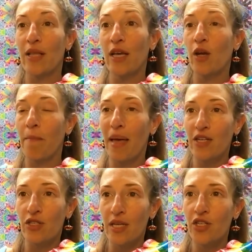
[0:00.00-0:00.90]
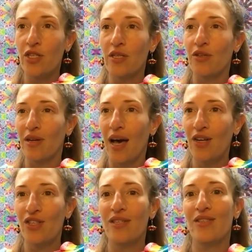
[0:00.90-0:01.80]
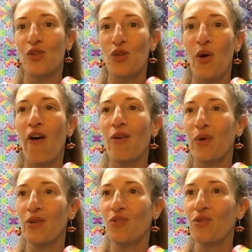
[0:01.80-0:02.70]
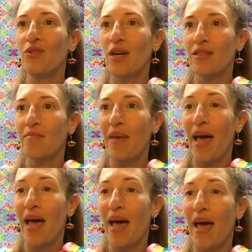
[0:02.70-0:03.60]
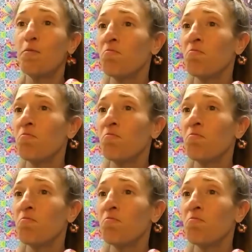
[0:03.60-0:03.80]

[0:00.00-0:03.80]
Your imagination and your consciousness and who you are and what you do doesn't matter.